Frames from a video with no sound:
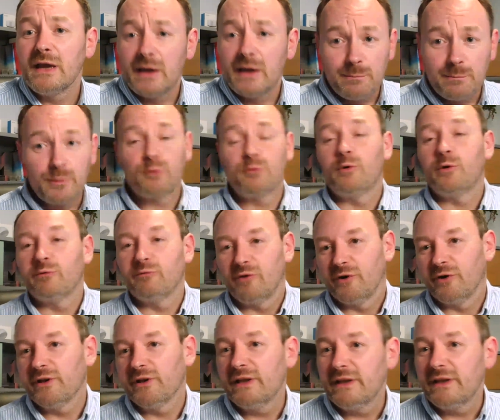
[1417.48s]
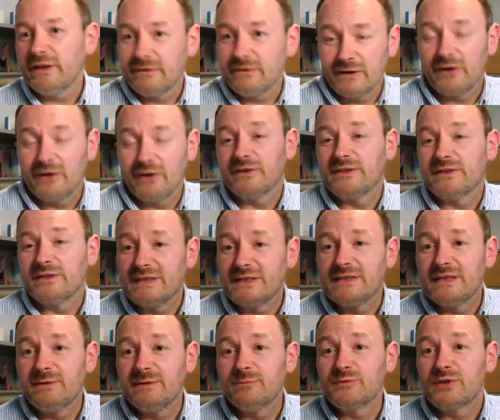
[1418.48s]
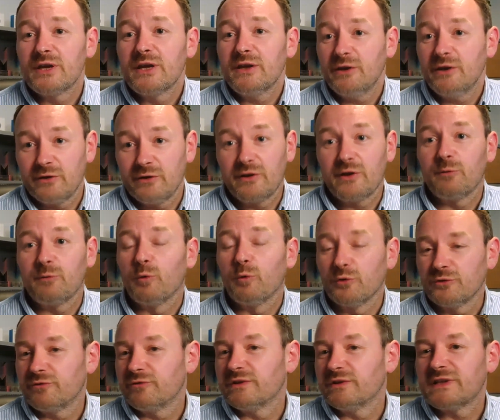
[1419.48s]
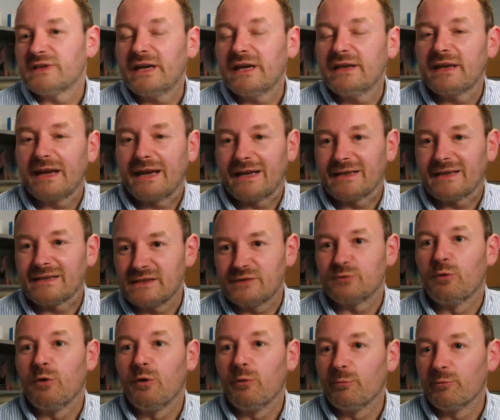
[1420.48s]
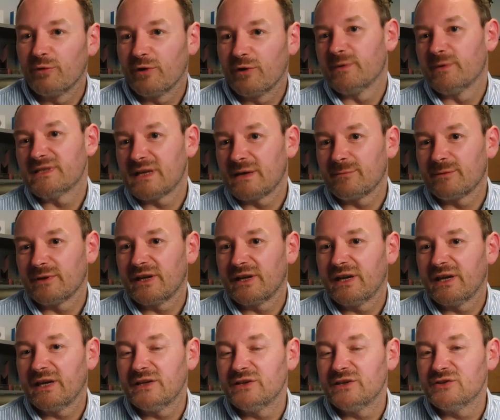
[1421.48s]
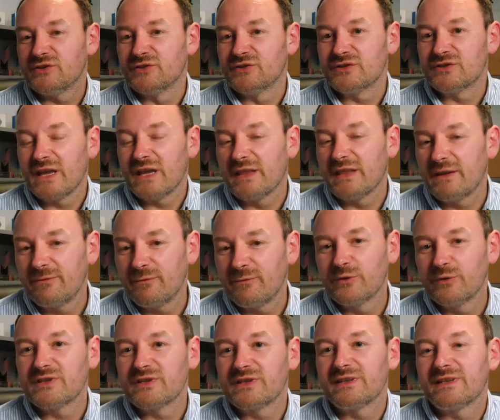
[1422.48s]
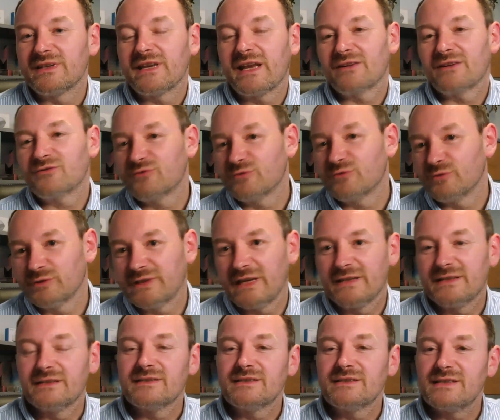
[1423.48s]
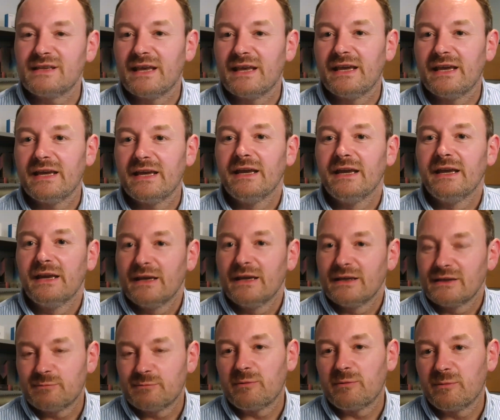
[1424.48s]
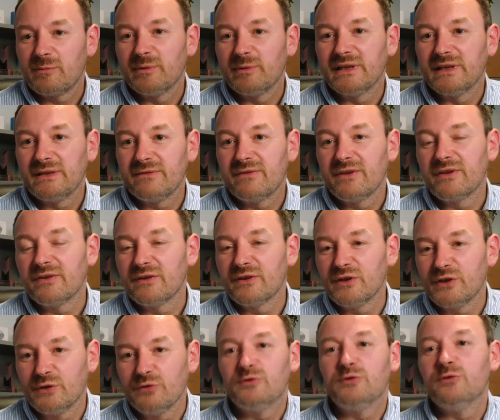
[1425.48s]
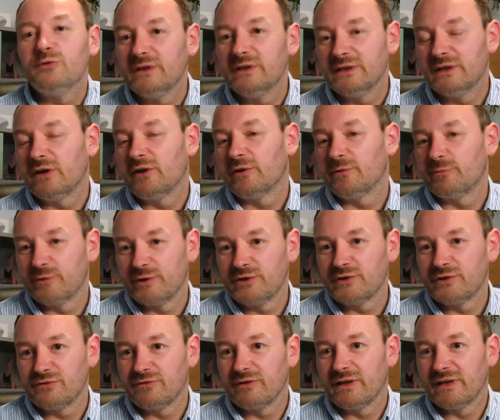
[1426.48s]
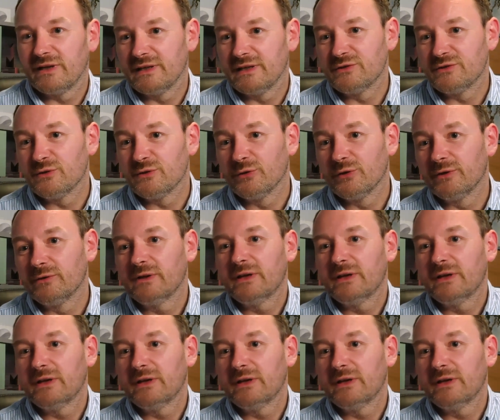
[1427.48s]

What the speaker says: But quite rightly, IT teams, they want to retain that access to on-premise applications. And therefore there's a natural tendency there to maybe believe that you do need hybrid Azure AD join.